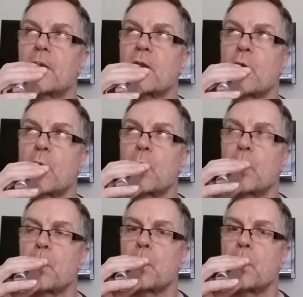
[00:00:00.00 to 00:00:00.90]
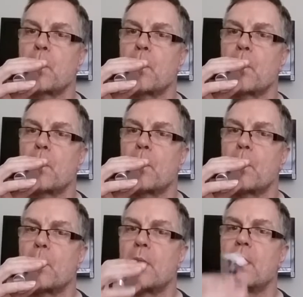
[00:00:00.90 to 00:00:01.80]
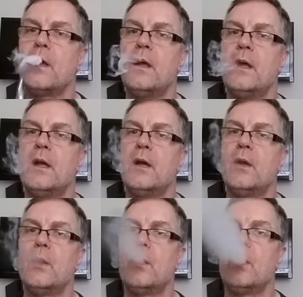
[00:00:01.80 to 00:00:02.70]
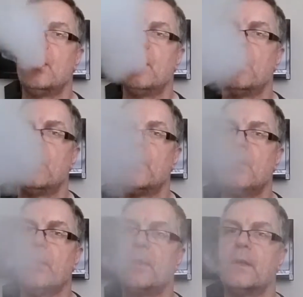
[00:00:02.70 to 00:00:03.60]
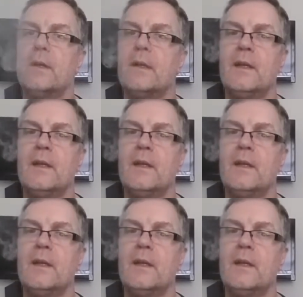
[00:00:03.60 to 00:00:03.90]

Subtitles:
(silence)